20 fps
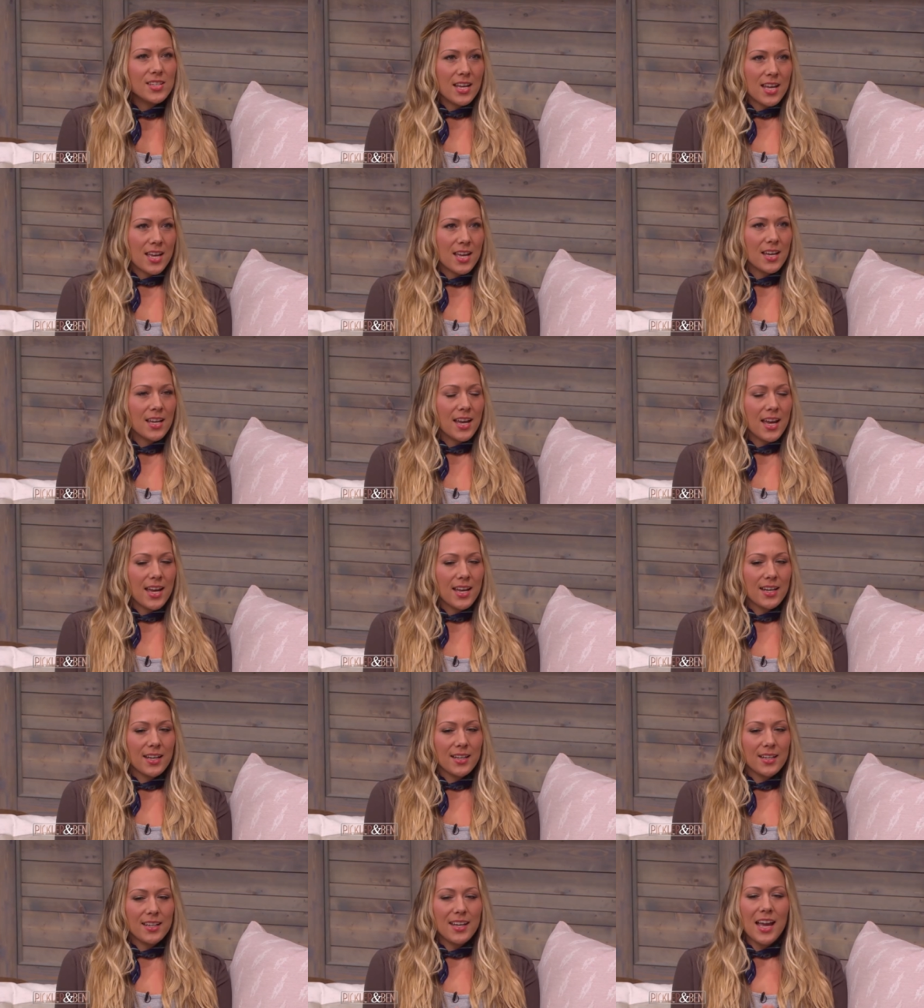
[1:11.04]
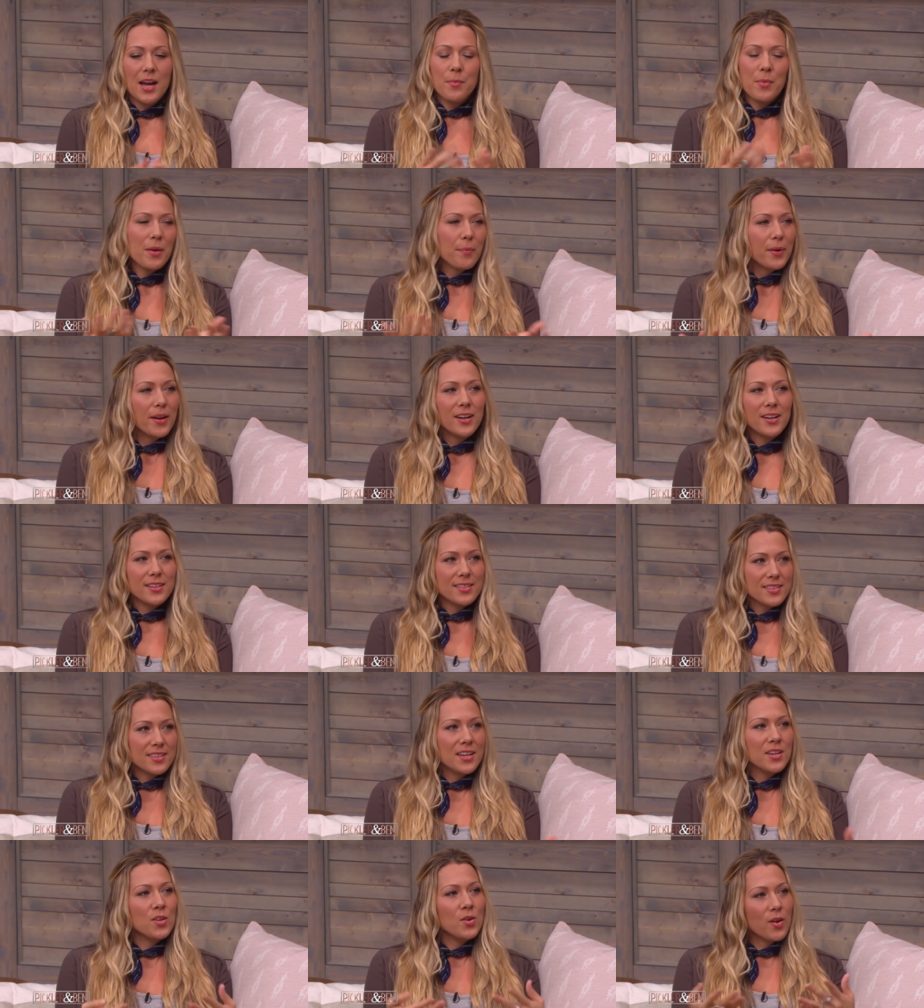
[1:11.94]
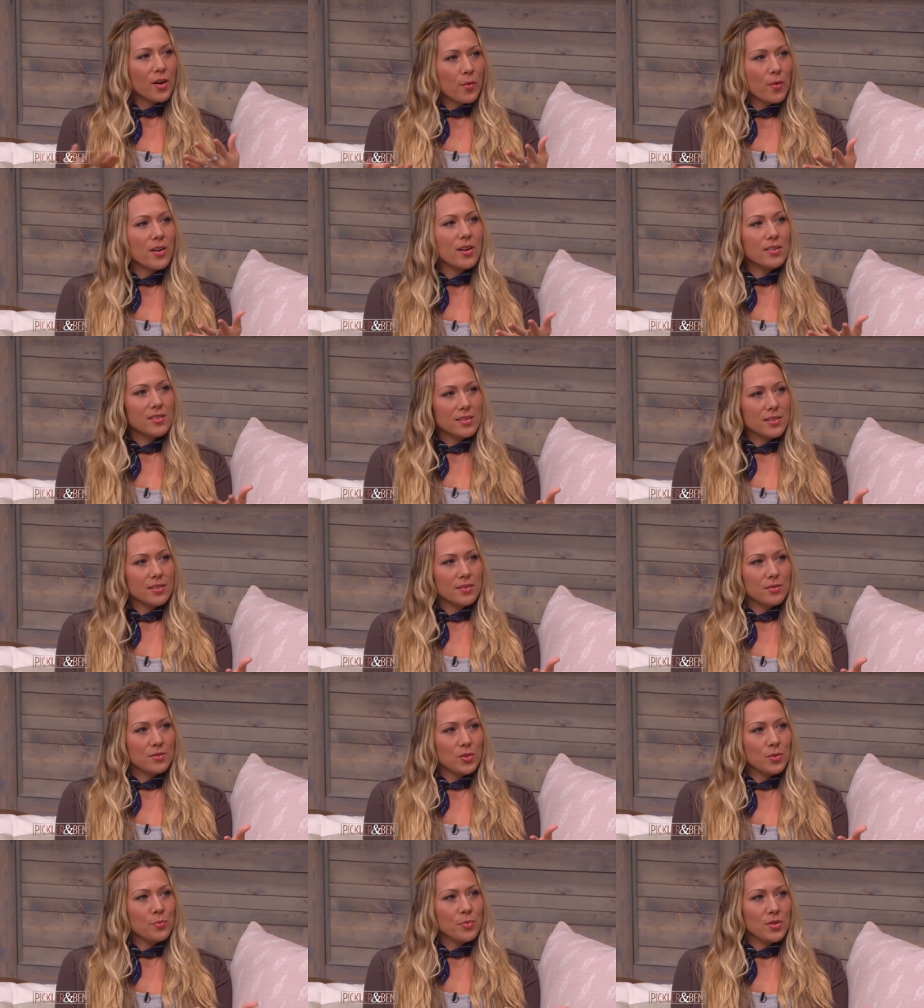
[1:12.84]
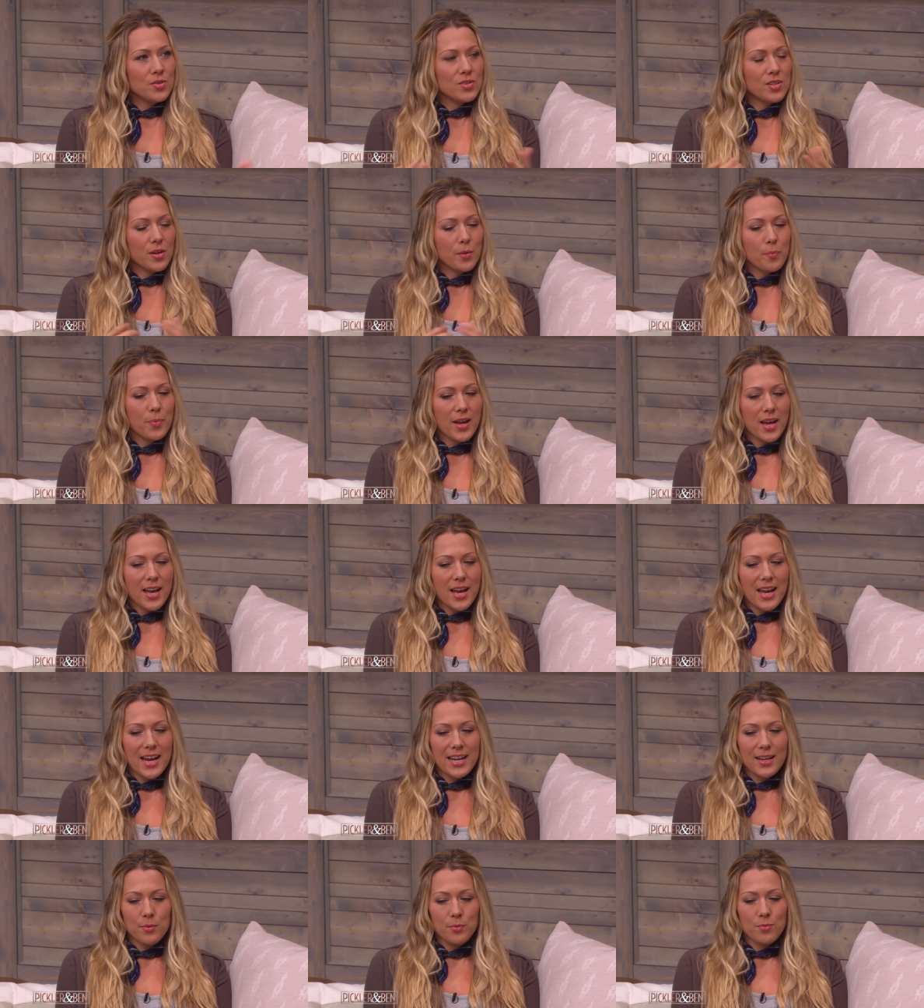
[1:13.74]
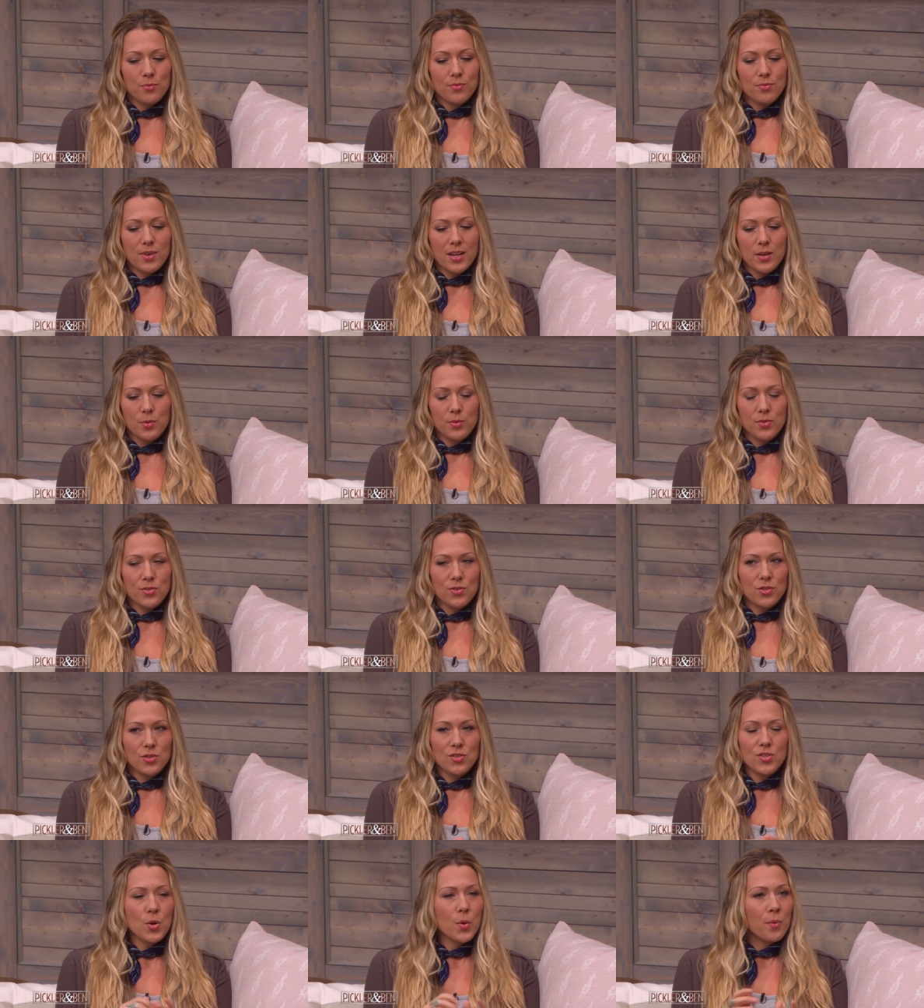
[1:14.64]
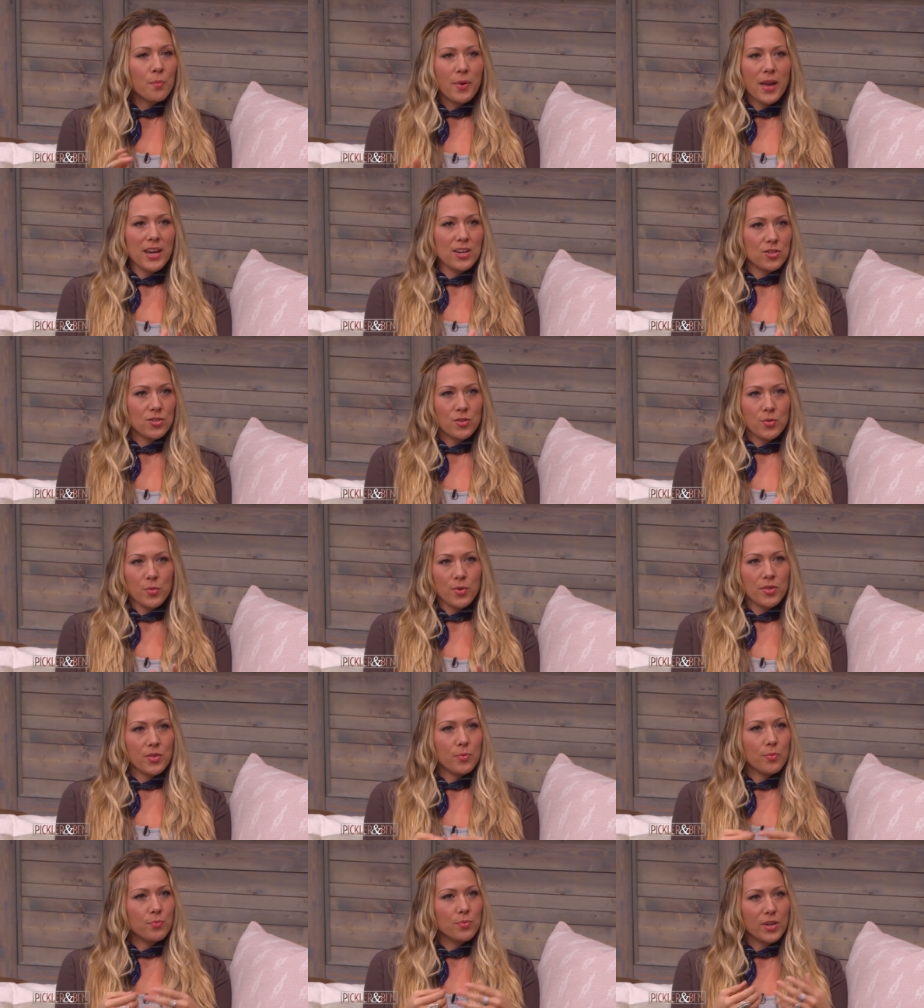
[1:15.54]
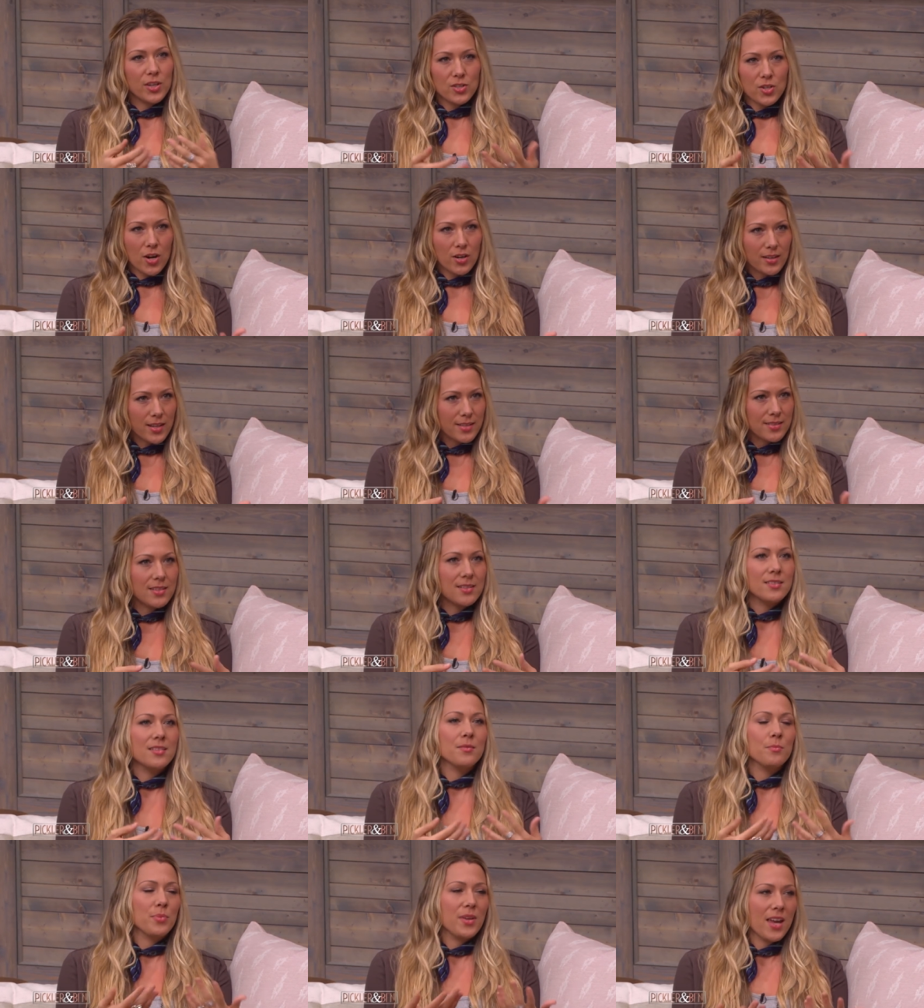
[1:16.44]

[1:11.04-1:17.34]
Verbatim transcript: singing, and yeah, my parents they knew I wanted to do music, but I I was just so impatient with guitar lessons and